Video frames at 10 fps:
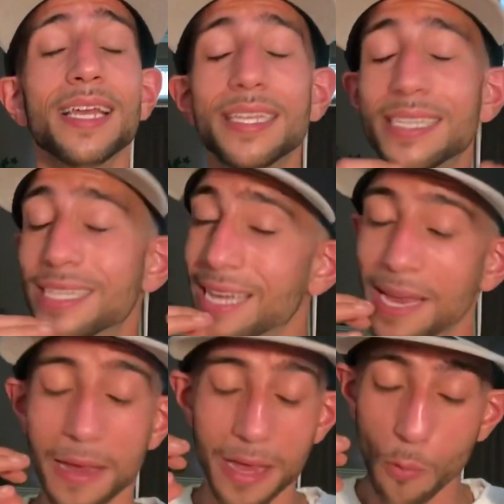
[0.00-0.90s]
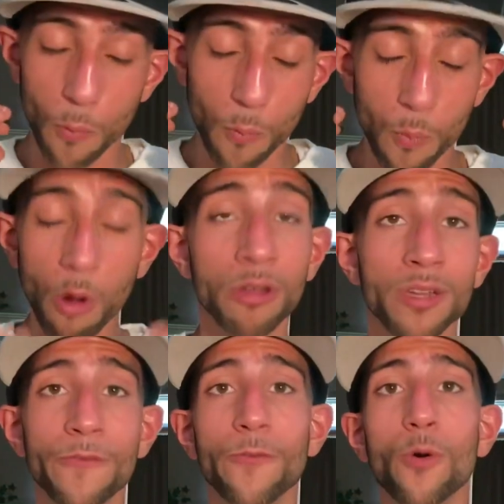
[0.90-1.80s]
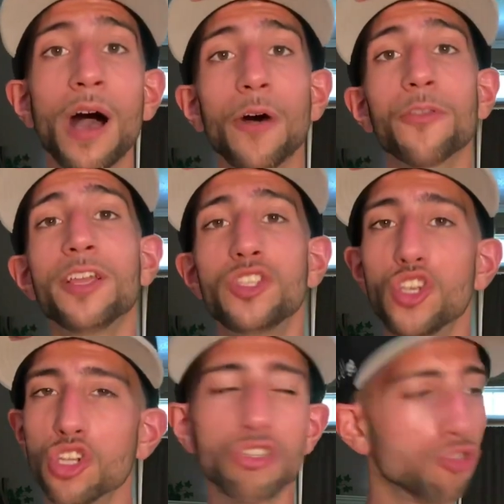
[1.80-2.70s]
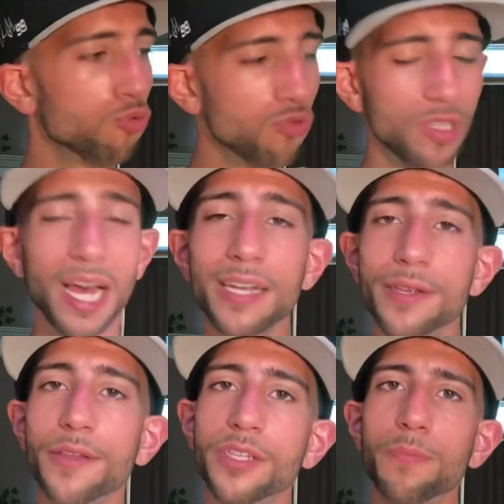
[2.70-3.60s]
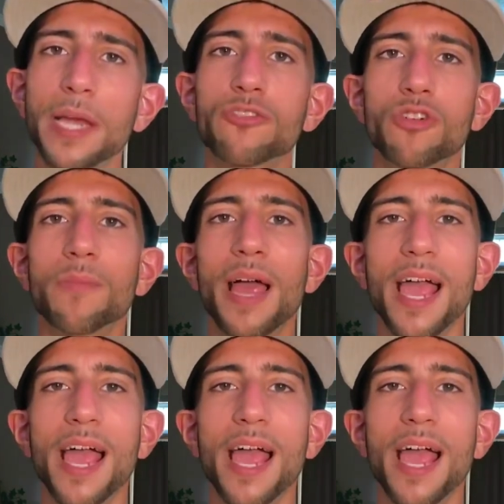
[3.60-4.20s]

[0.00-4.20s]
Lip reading: It's wonderful how they took two sides of the spectrum